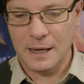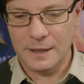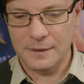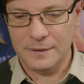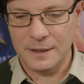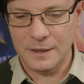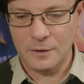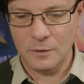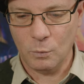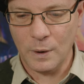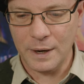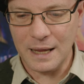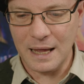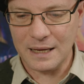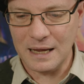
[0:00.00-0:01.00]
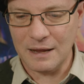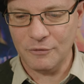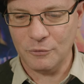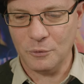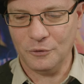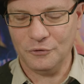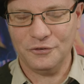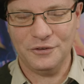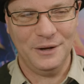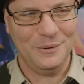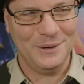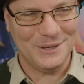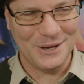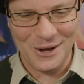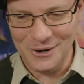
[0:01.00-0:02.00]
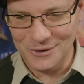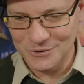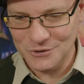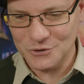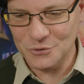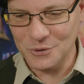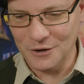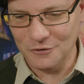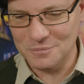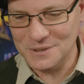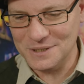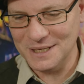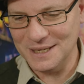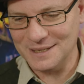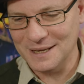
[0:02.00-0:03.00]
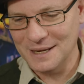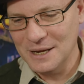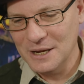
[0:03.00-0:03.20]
And then what are cover rules? There we go, 12%.